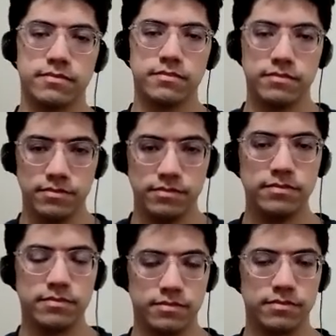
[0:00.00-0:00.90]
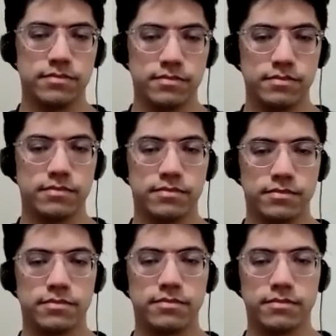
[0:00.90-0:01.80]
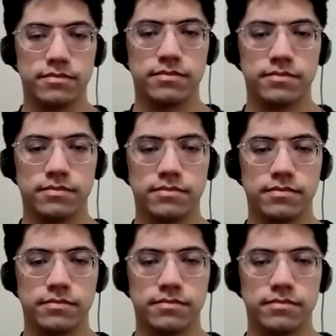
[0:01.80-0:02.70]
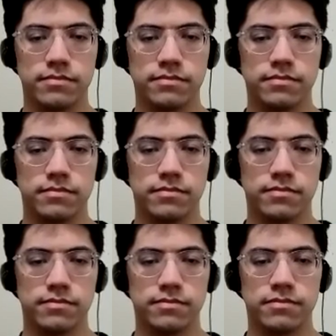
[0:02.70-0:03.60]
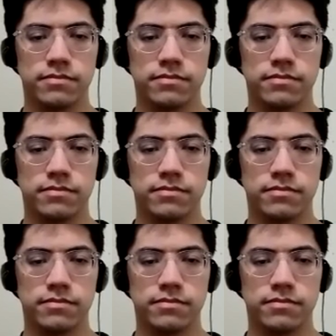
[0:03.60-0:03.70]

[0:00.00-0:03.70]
[no speech]